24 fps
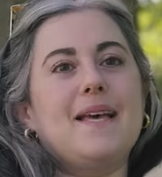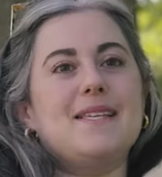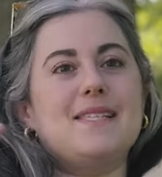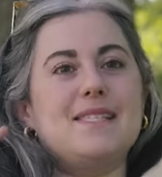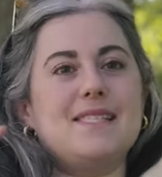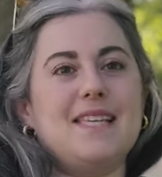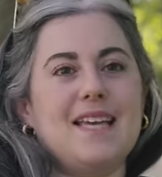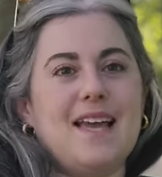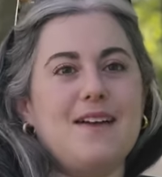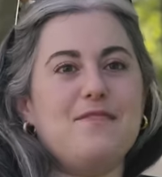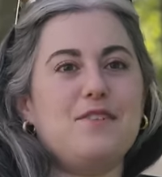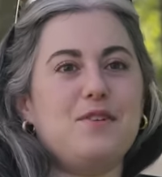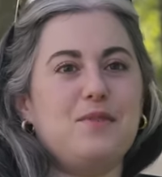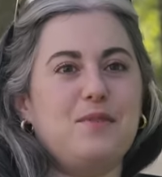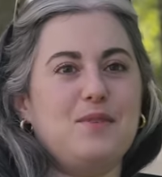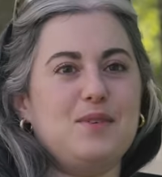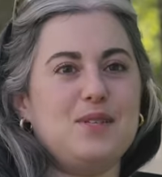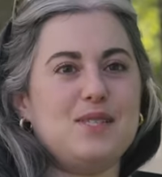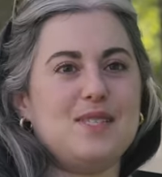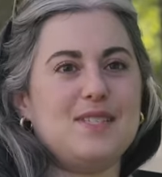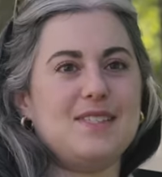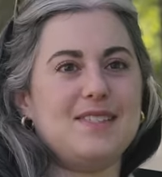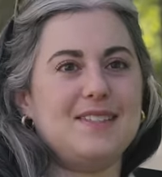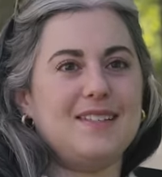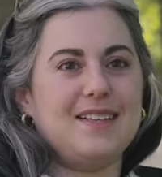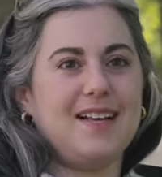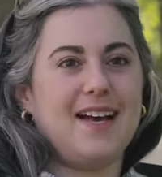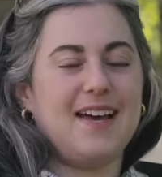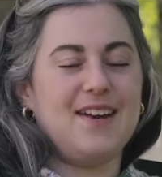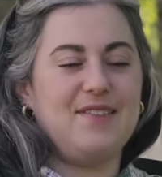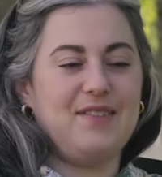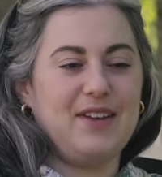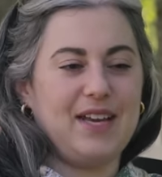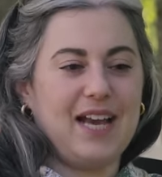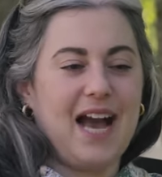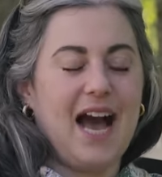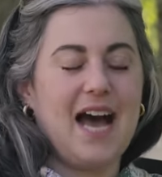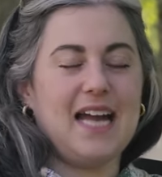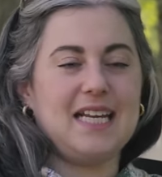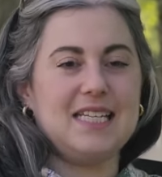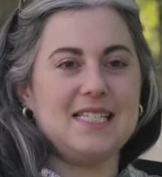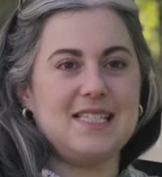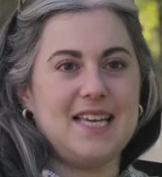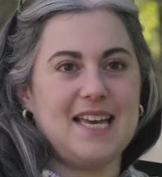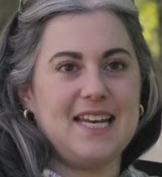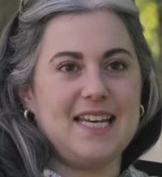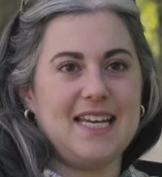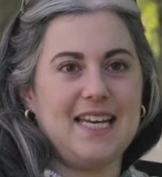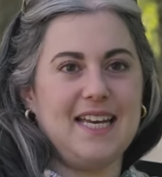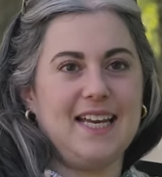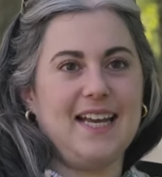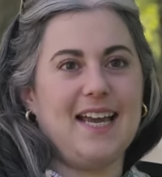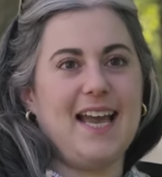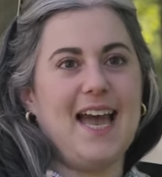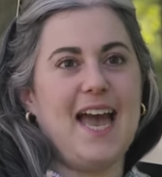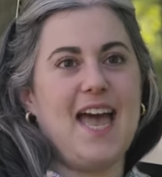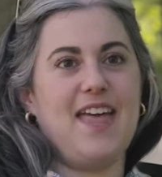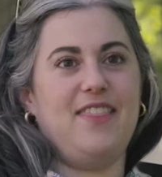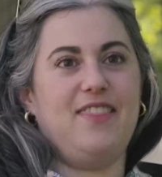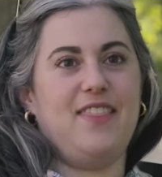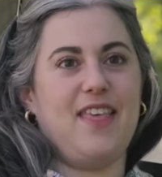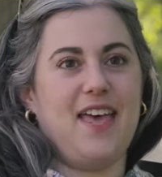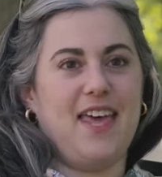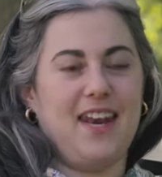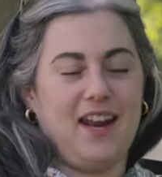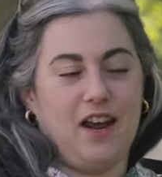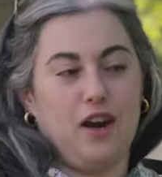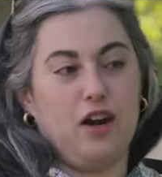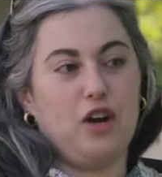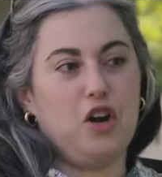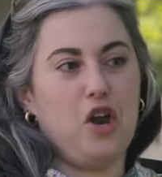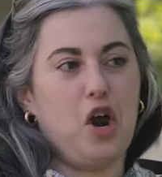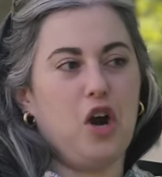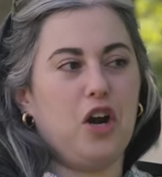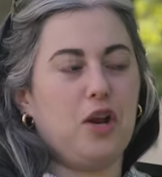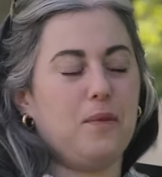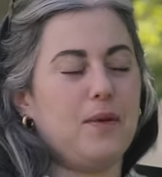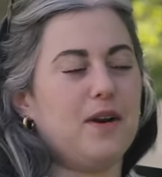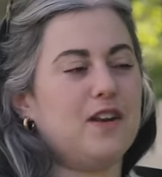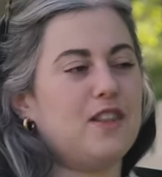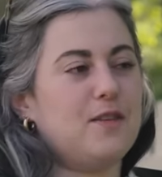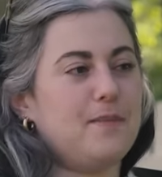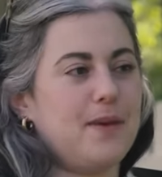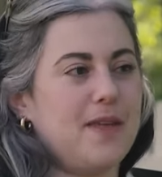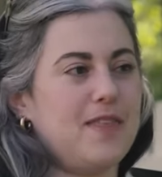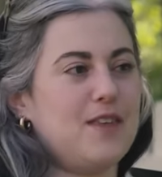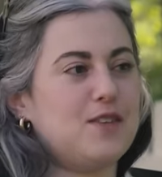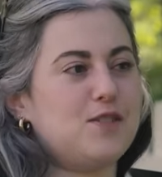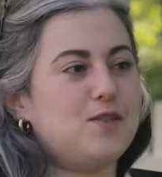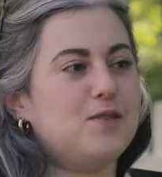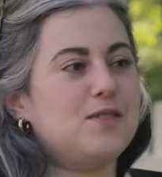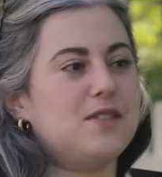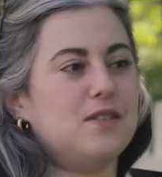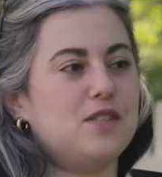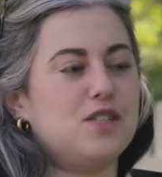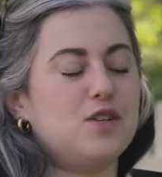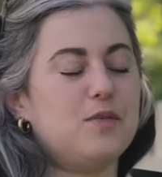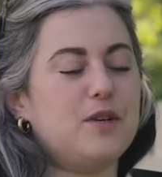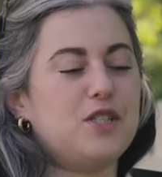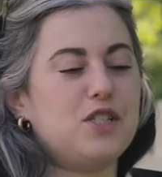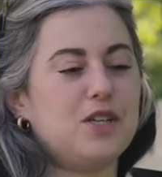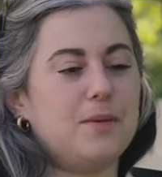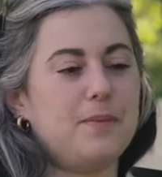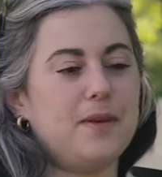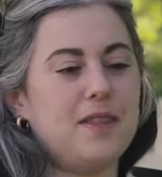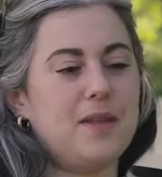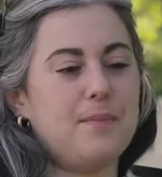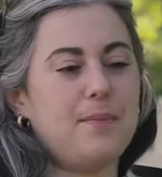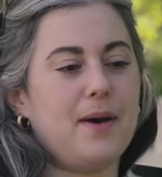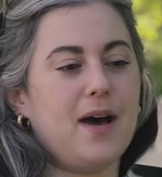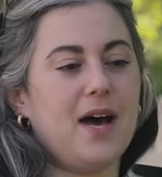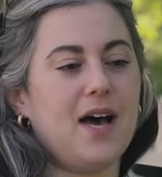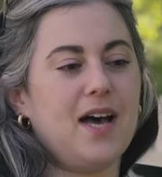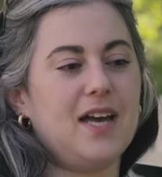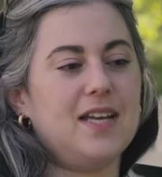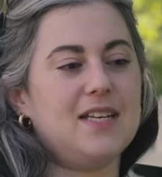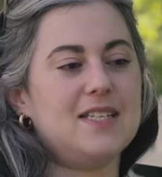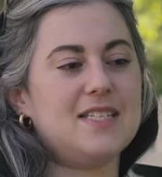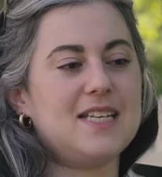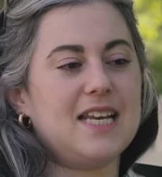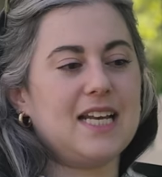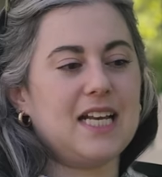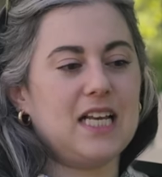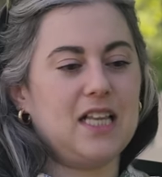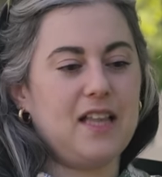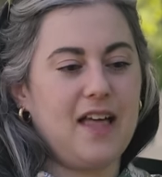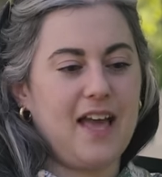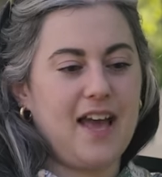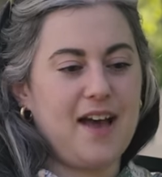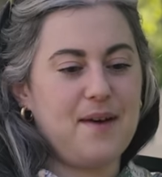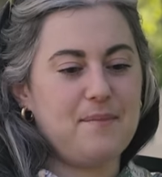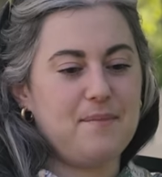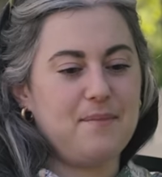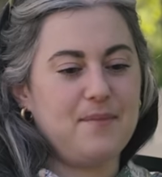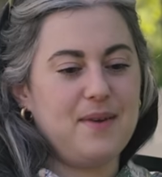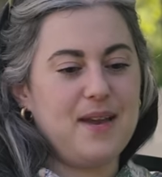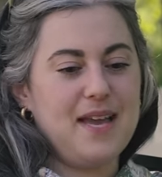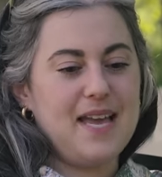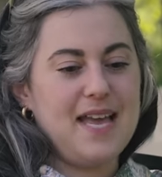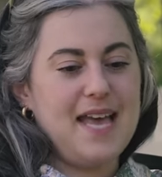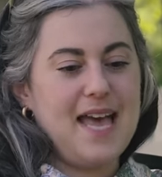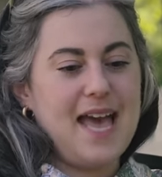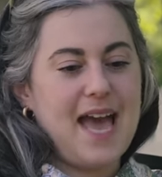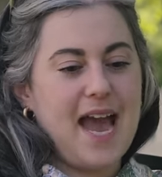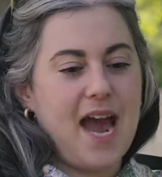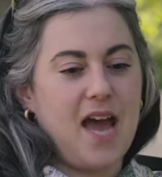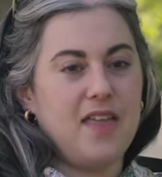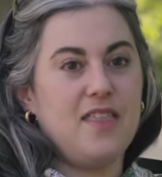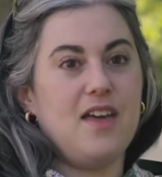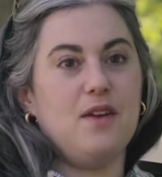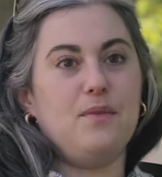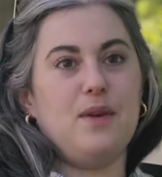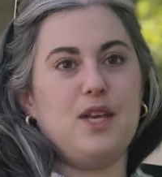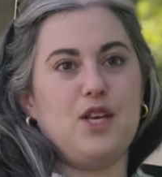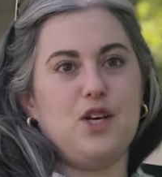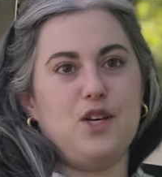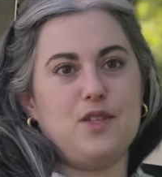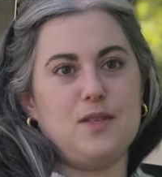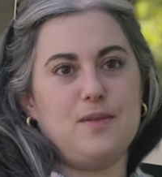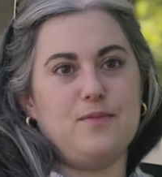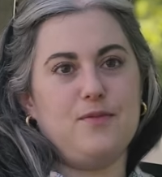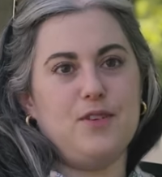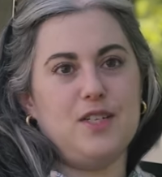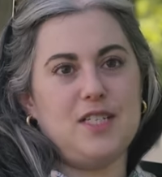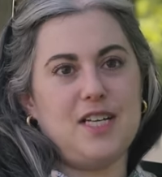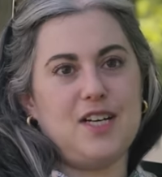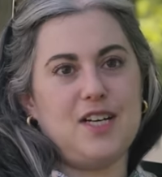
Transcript: because it's like everyone was kind of like hot and sandy and then already wearing the bathing suits and so we jump in the pond and clam and then we cook them for